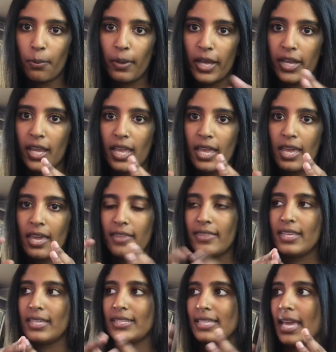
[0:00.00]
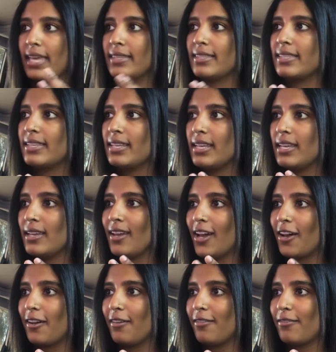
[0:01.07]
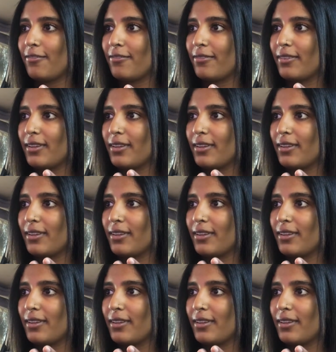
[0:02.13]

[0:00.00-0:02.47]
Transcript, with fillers: But the intensity of